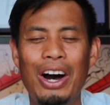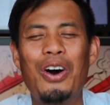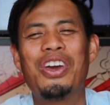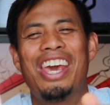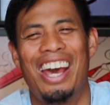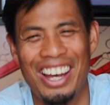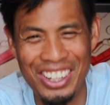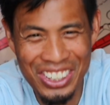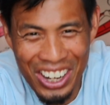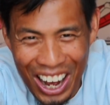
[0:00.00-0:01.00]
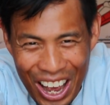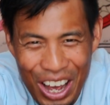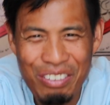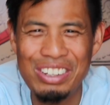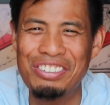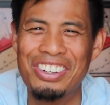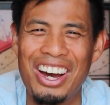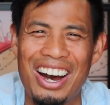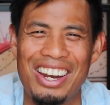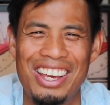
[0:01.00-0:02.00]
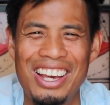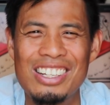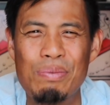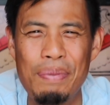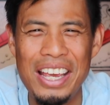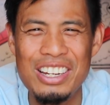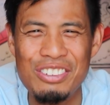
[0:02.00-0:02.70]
Oh yeah, I almost forgot. It's peach